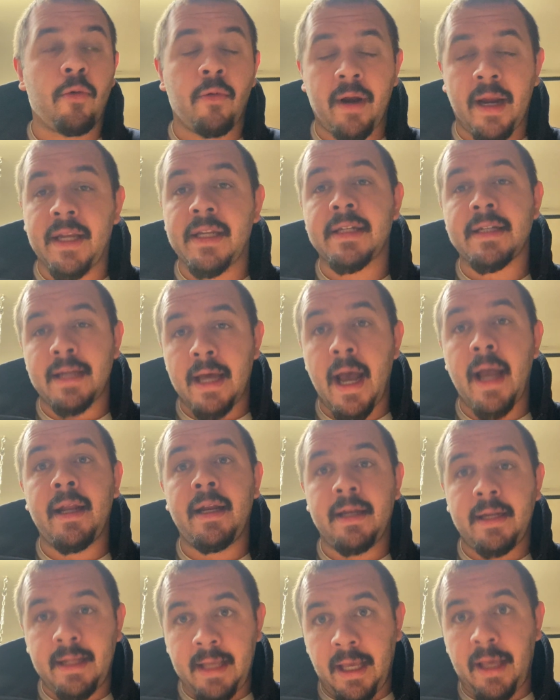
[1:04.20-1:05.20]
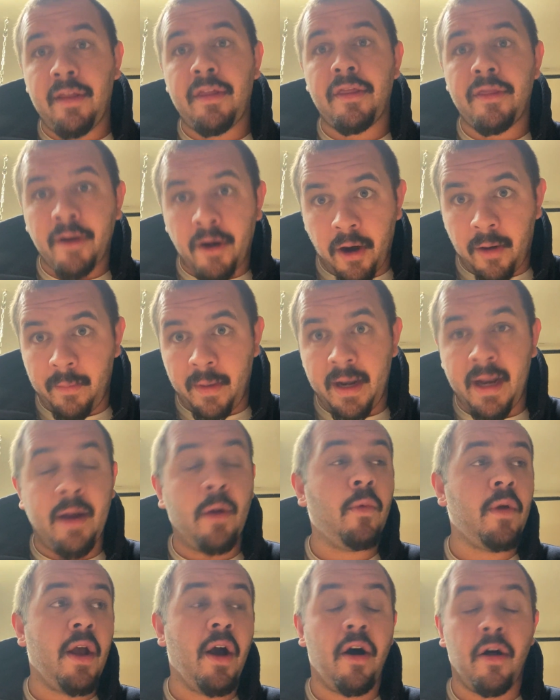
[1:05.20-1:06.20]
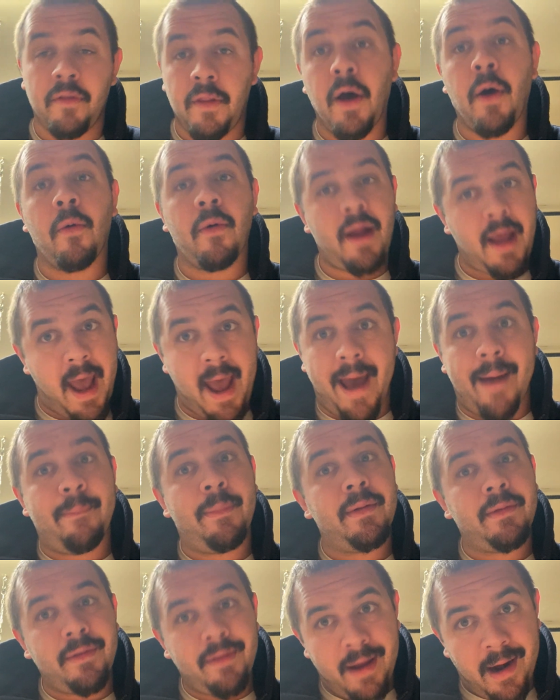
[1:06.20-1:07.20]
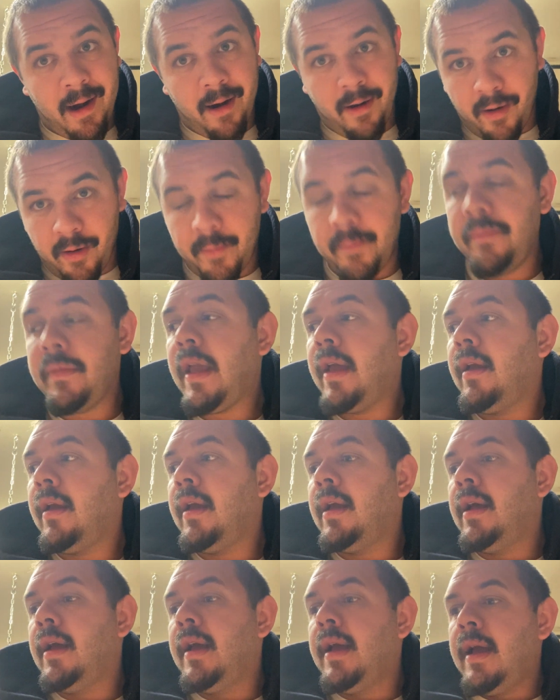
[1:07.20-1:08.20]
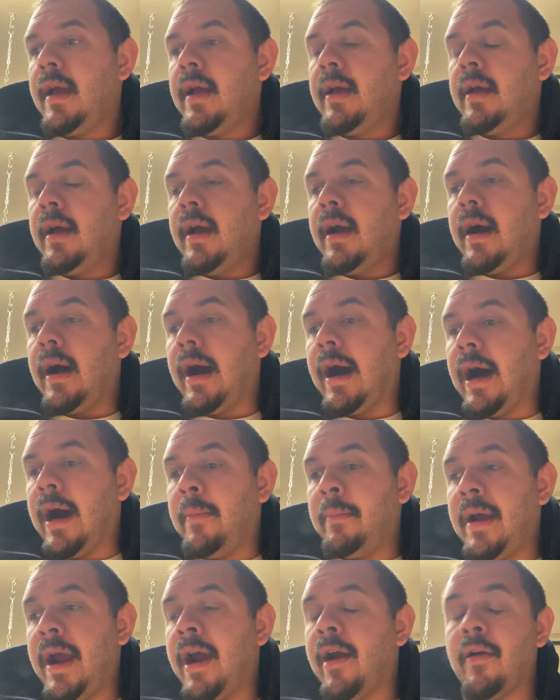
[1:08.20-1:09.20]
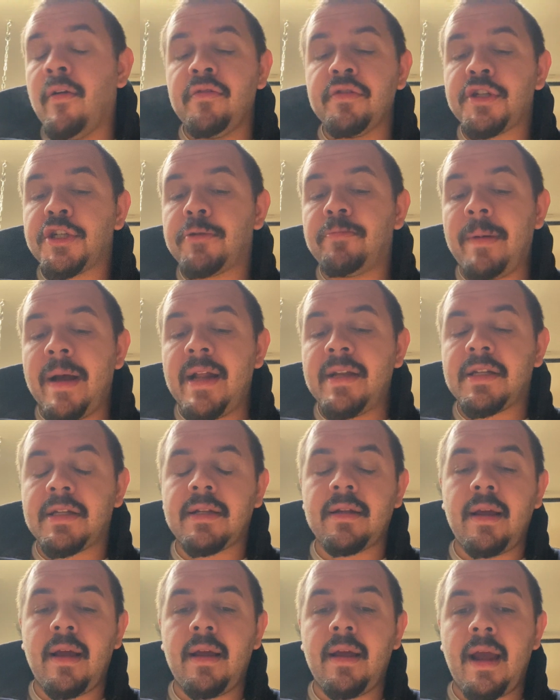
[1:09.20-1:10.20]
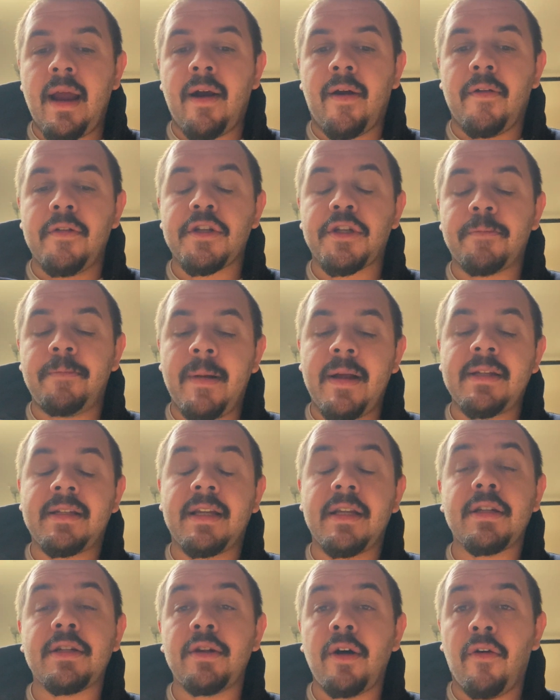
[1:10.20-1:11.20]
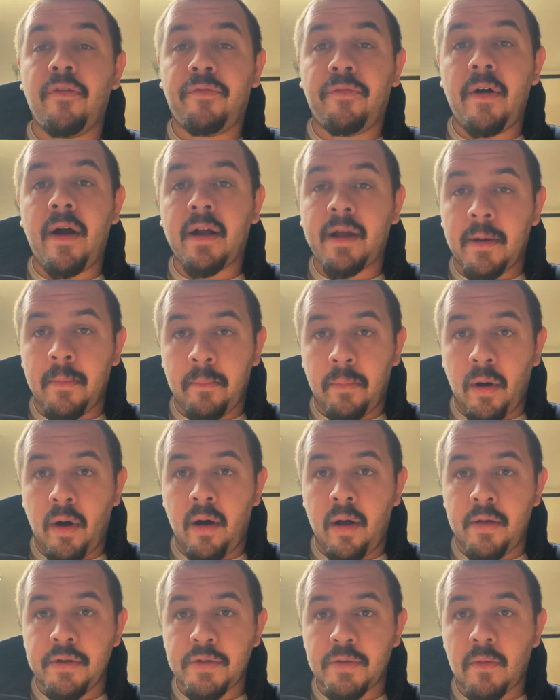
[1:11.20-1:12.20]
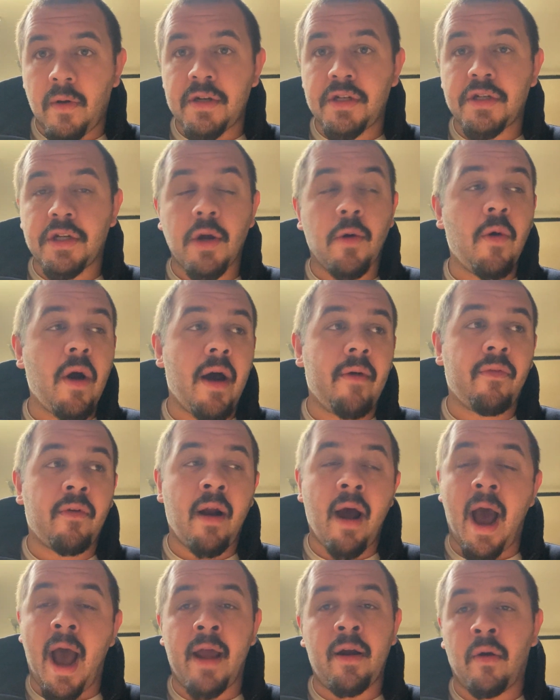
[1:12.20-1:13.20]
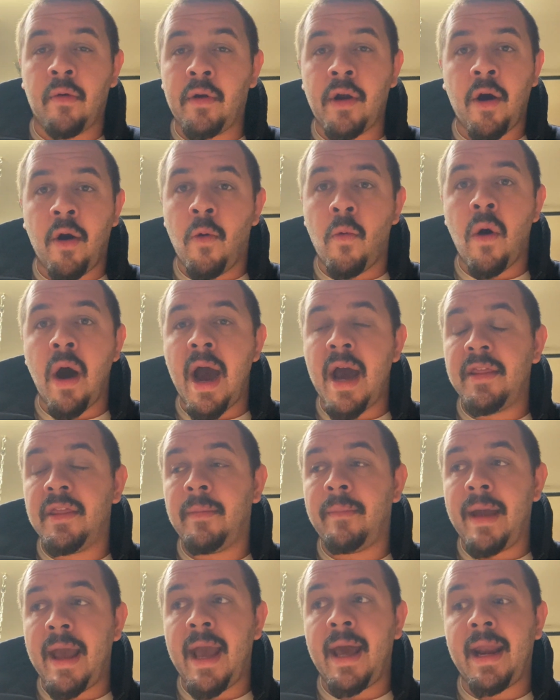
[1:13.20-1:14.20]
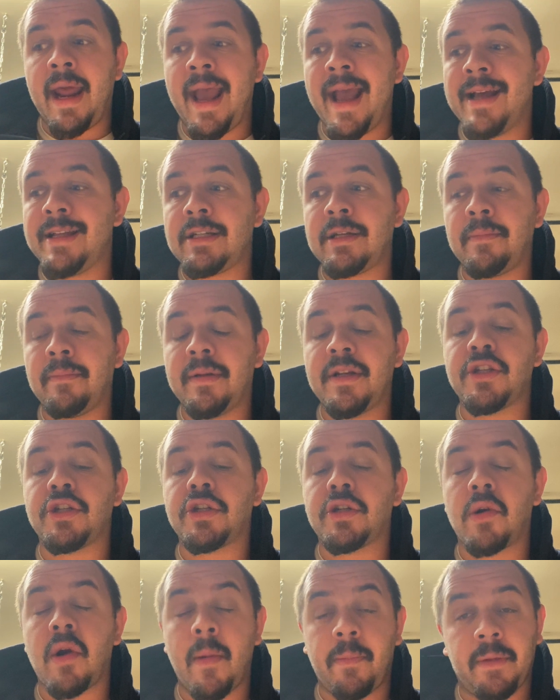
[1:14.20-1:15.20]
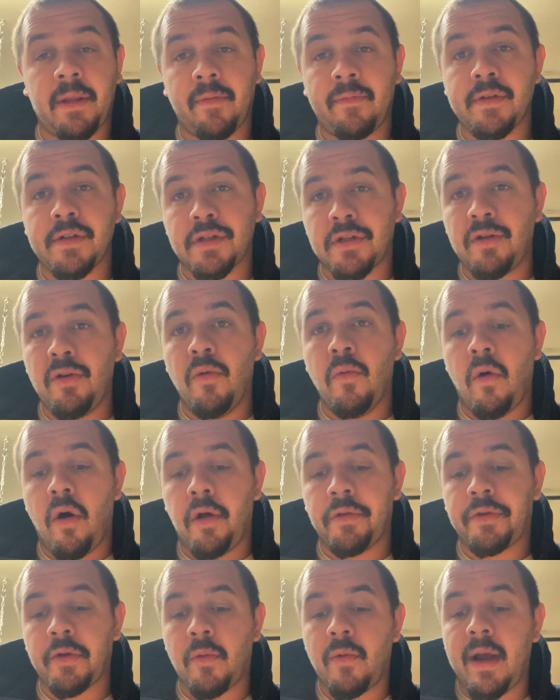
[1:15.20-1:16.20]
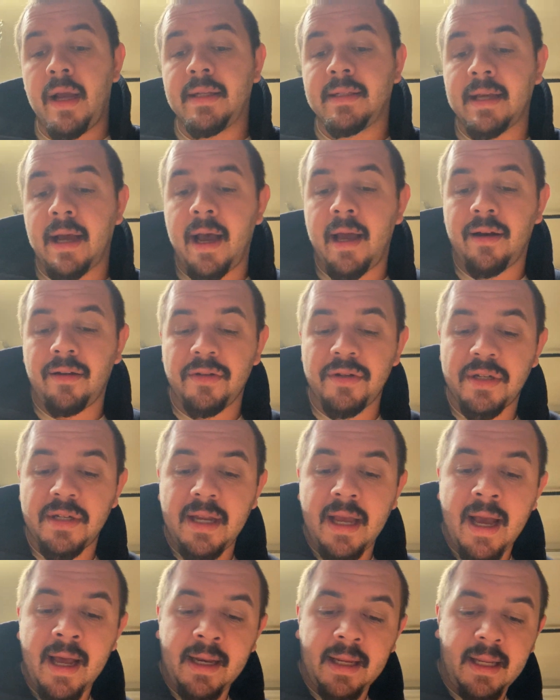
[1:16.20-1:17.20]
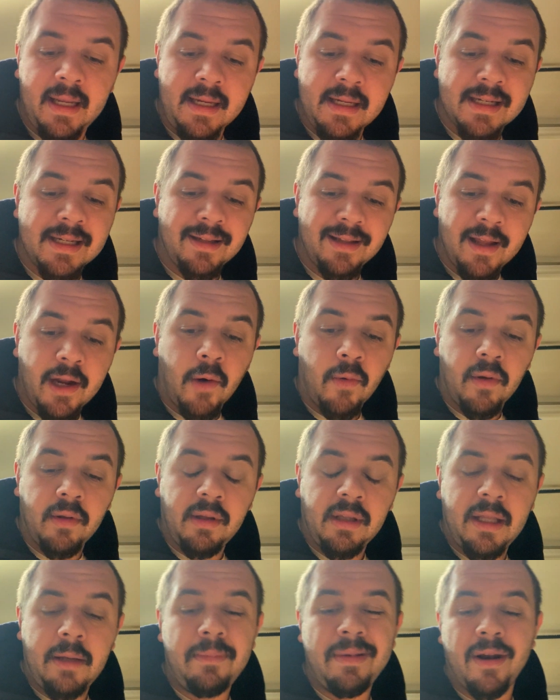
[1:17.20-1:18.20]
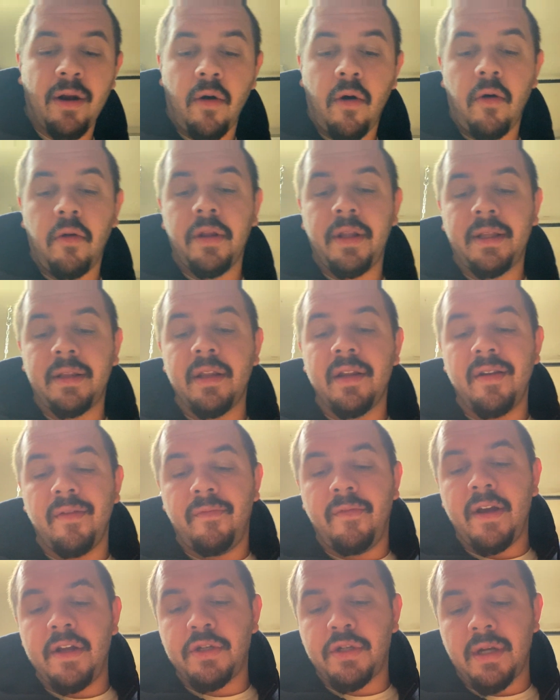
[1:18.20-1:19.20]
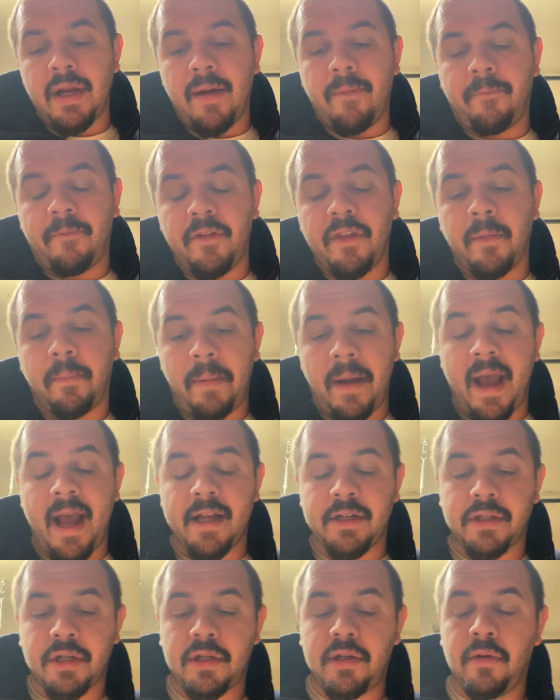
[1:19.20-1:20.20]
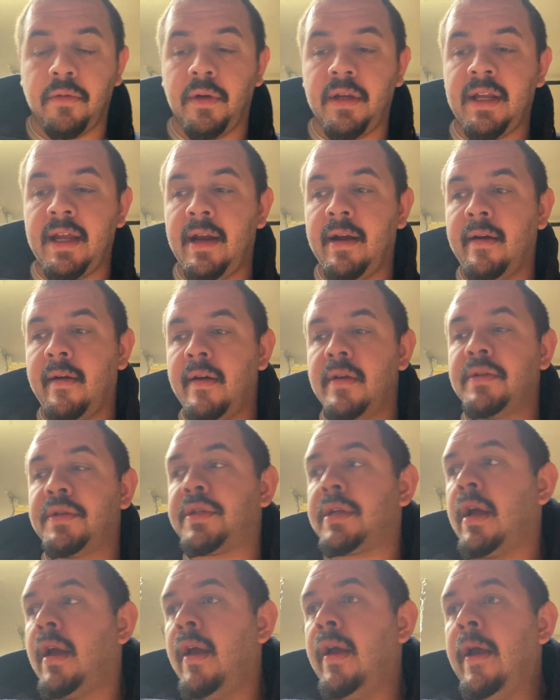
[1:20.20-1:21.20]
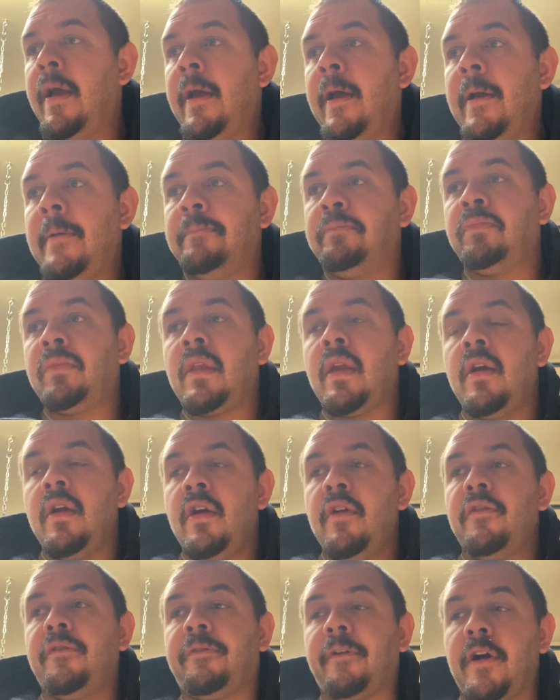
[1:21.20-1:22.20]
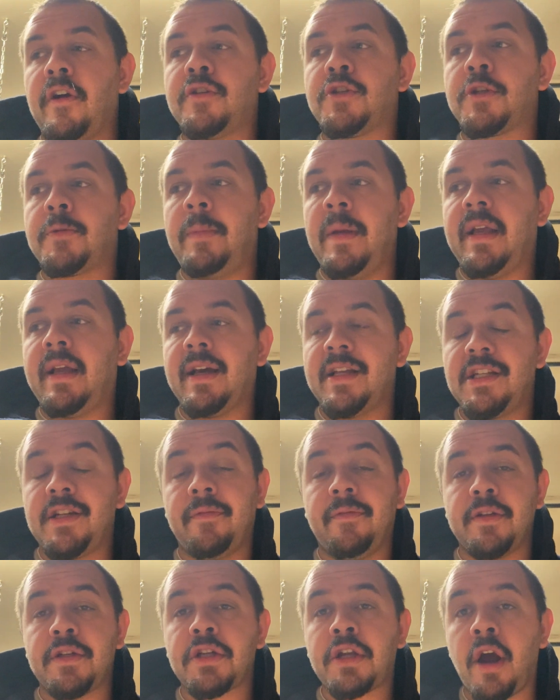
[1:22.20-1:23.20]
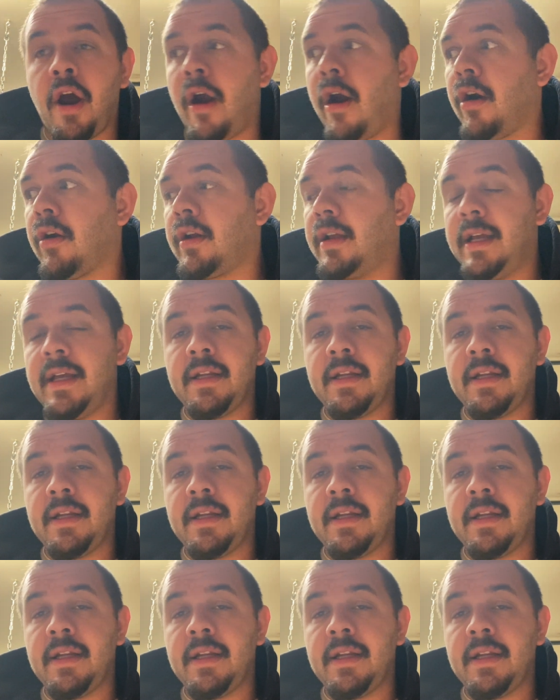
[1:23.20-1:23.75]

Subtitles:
ringside at Keith Thurman, and we all know what happened there. Errol Spence has no fucking balls whatsoever. I don't know why the man hasn't been stripped of his 2 welterweight titles yet. He's literally been holding the division up for the past 2 years. First, because of his car